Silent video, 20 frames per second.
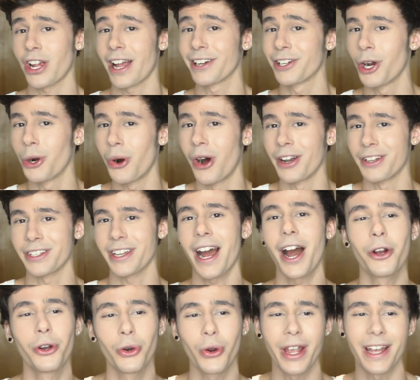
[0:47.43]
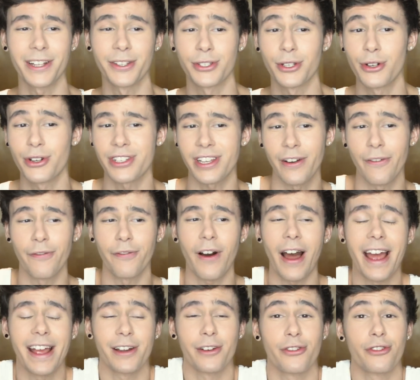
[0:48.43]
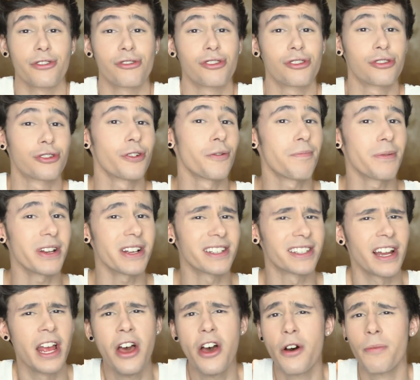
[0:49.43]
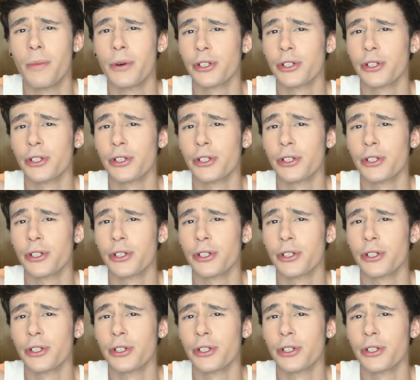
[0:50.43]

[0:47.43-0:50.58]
I go on Yahoo Answers and find the stupidest,